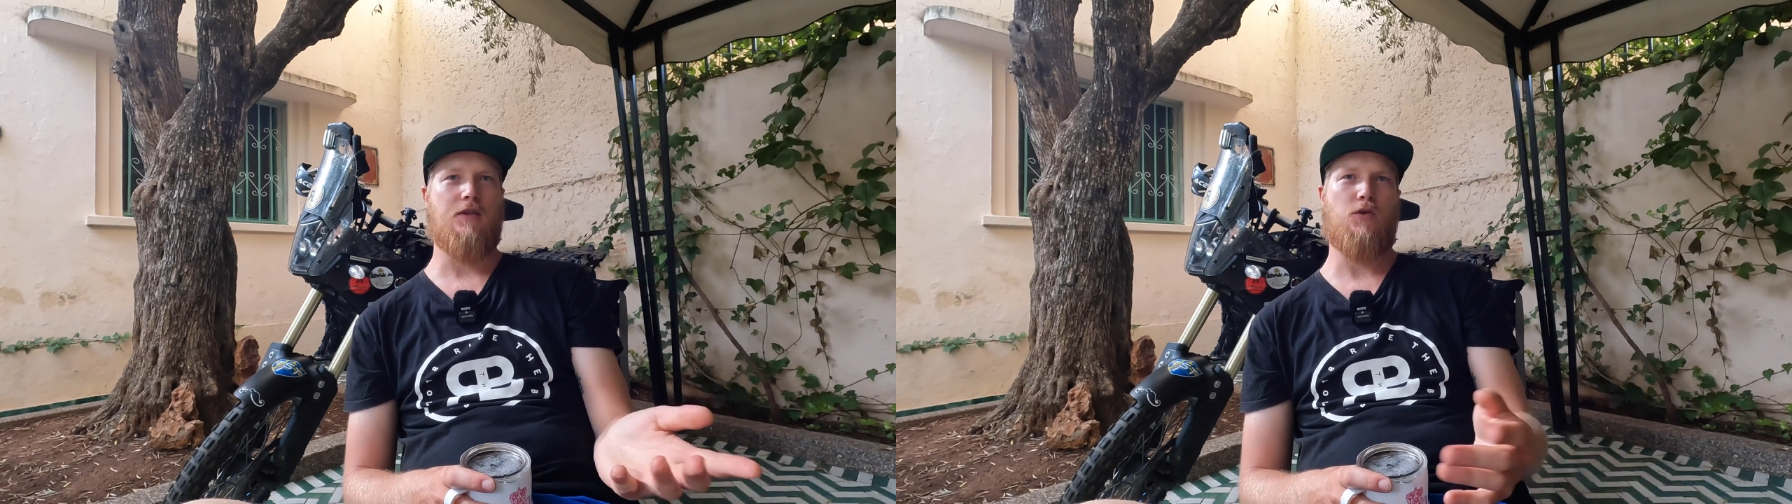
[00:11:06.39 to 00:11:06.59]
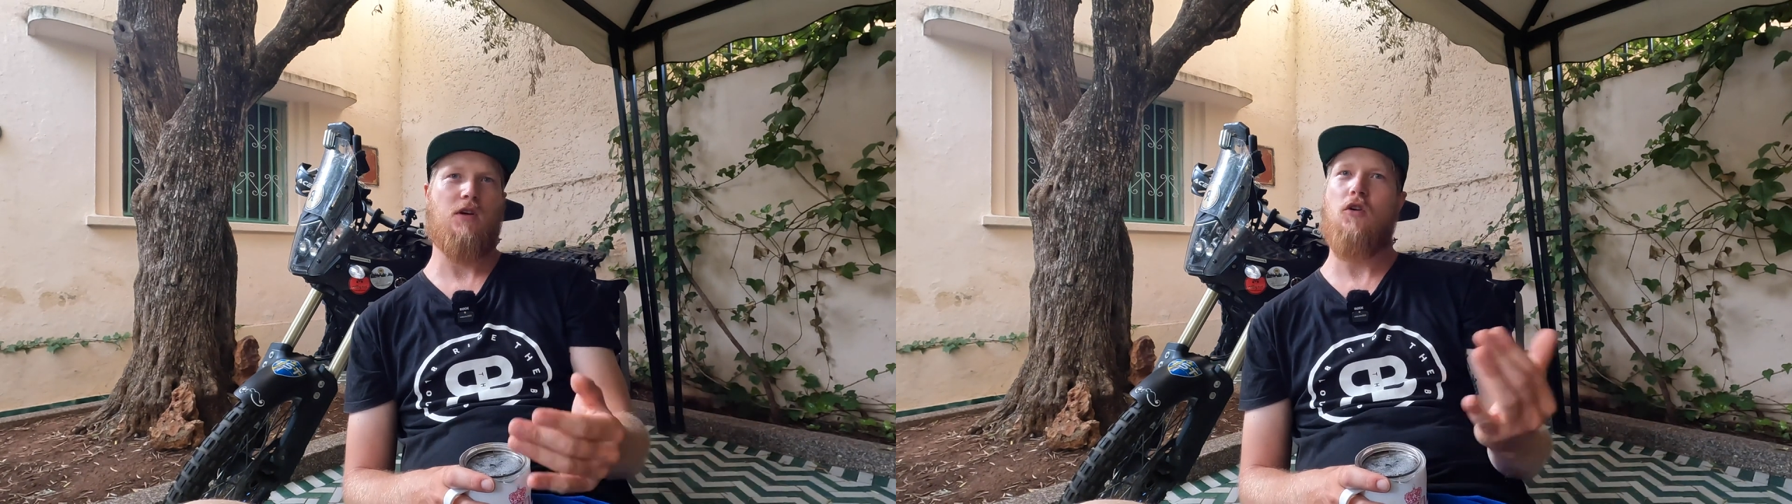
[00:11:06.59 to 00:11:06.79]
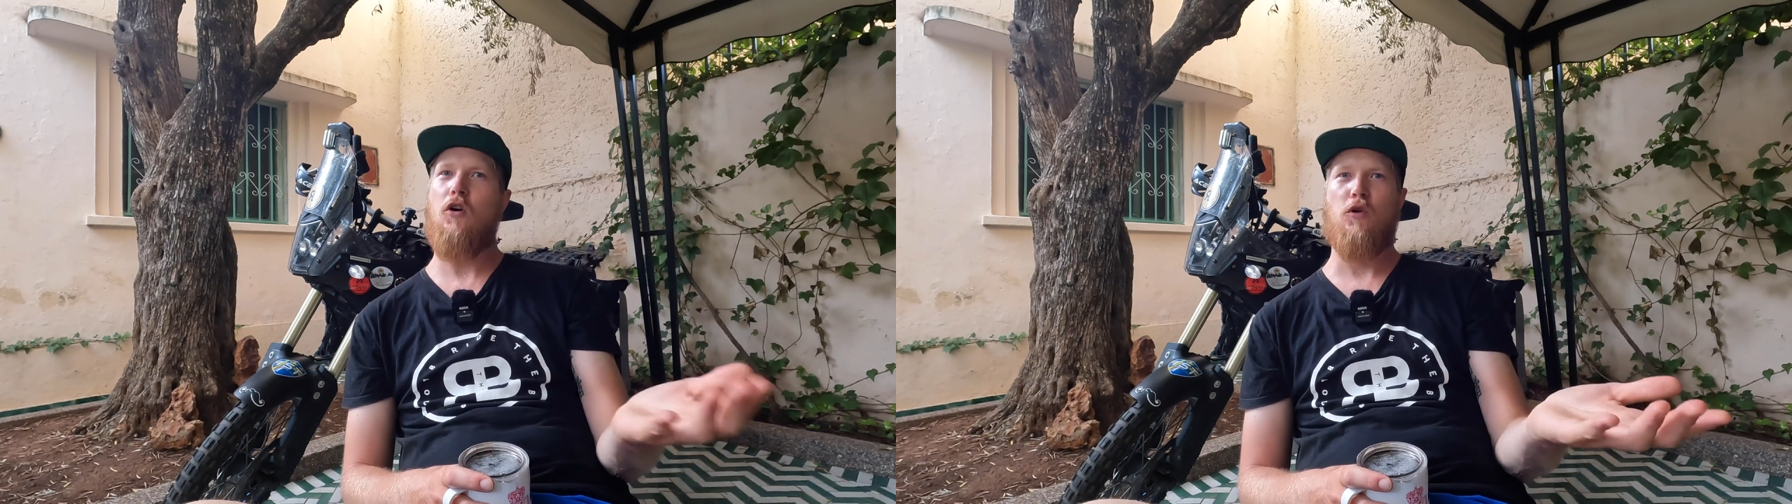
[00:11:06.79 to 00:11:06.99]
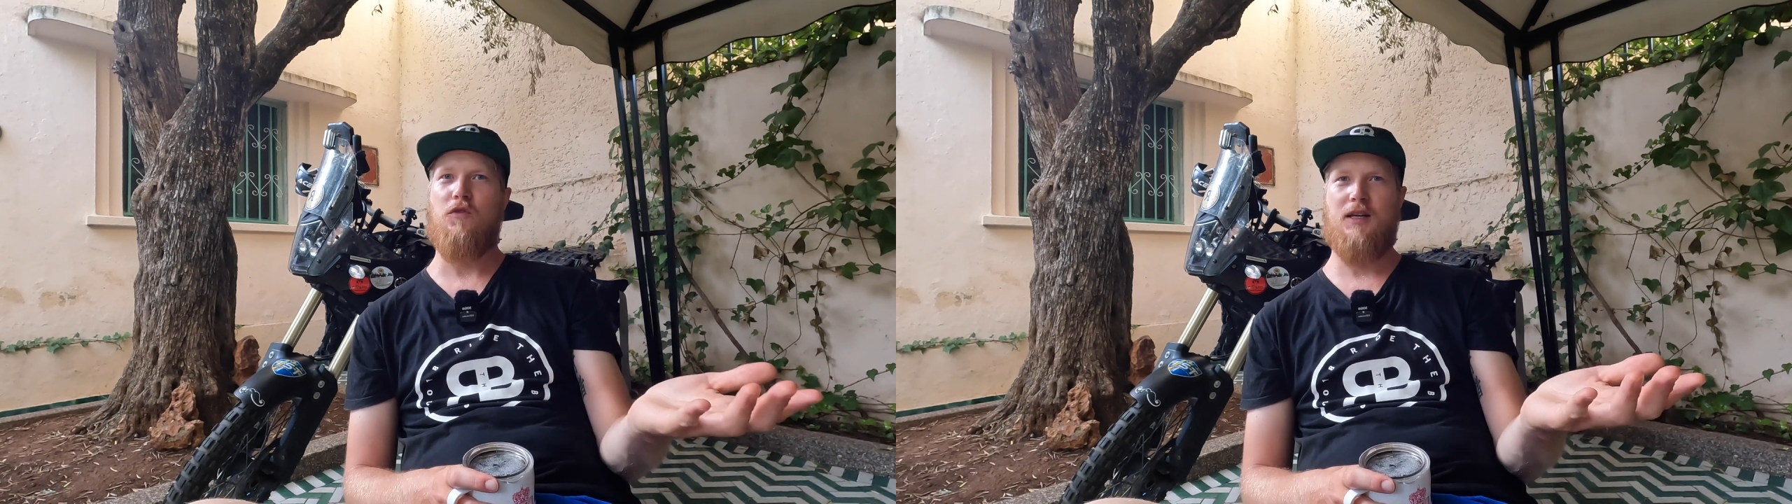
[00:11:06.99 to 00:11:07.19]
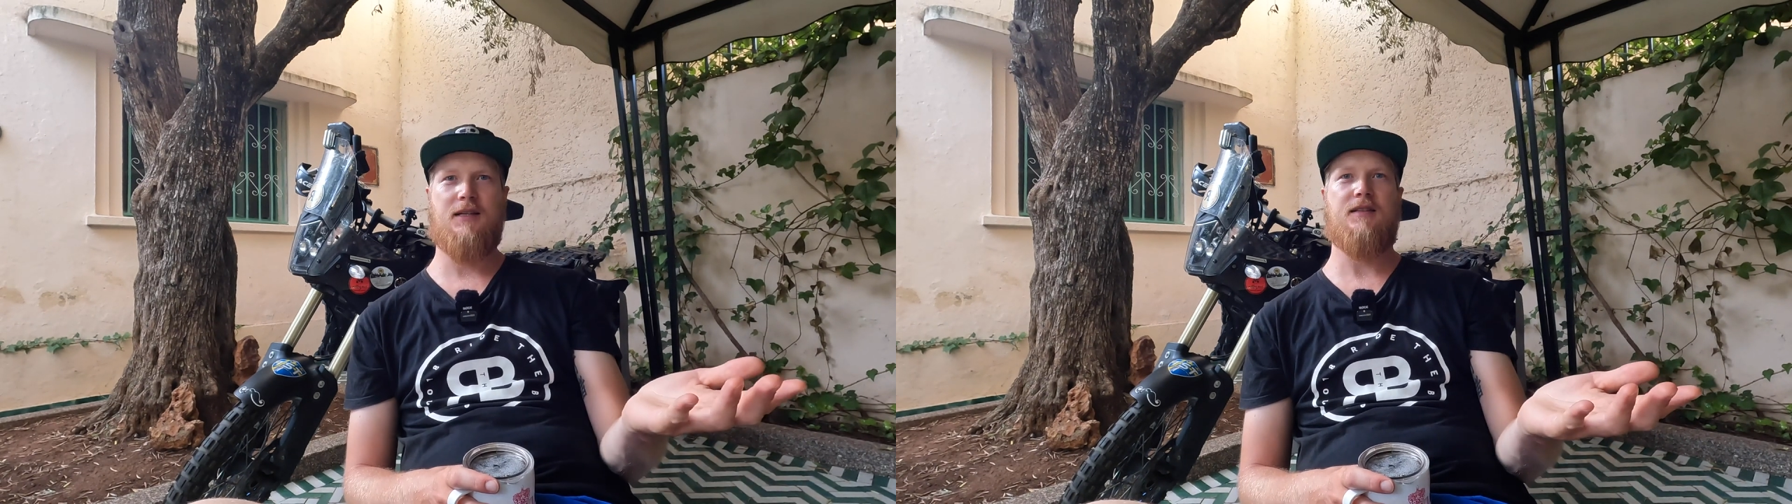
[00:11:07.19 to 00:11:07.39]
you can call over
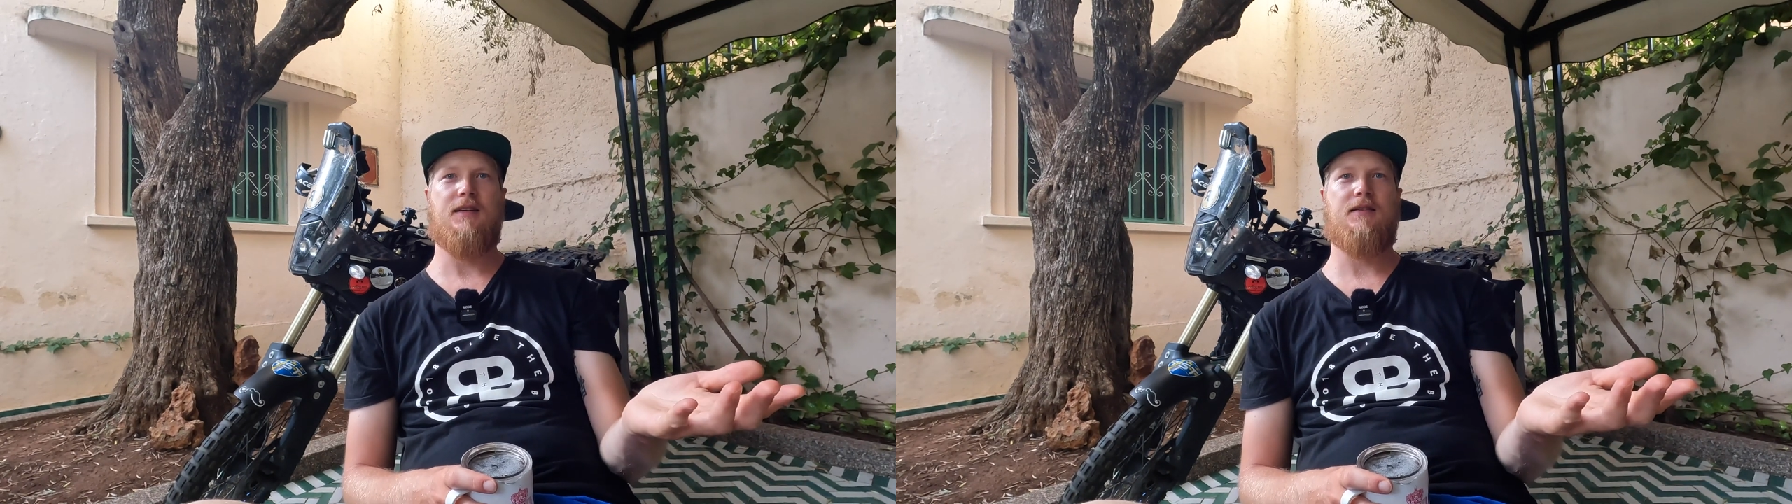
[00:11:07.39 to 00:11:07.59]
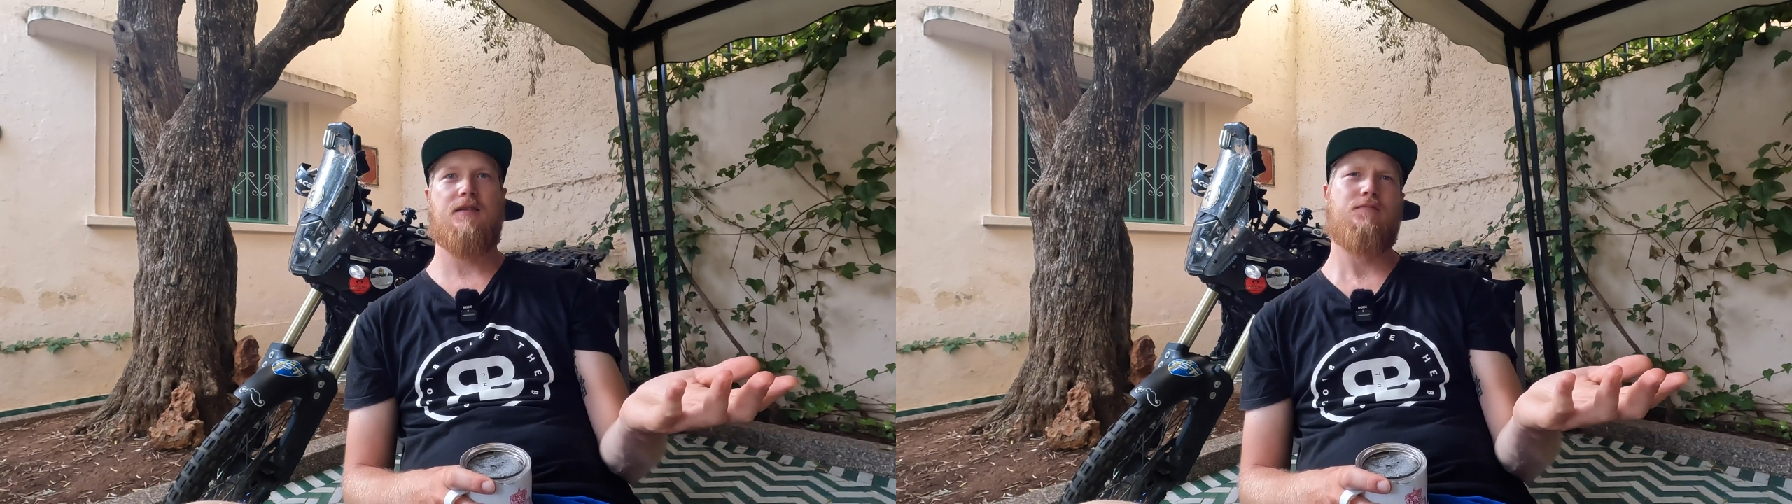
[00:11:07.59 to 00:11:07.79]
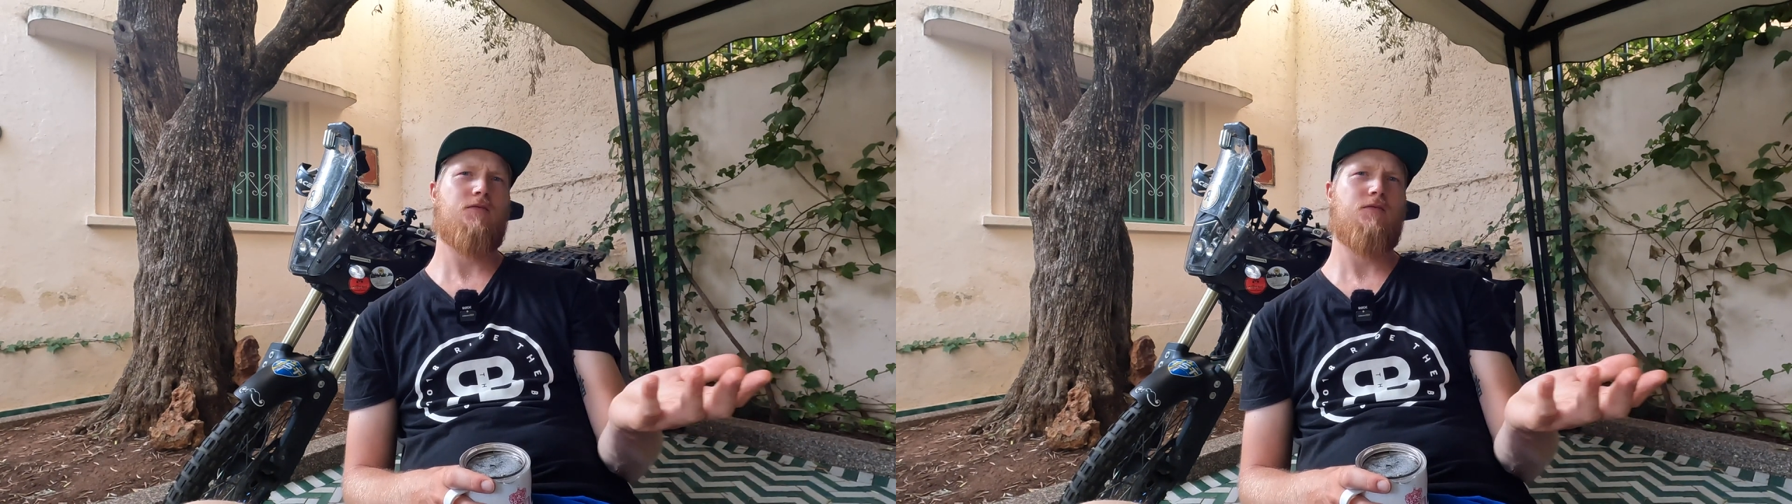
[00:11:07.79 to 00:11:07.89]
the internet,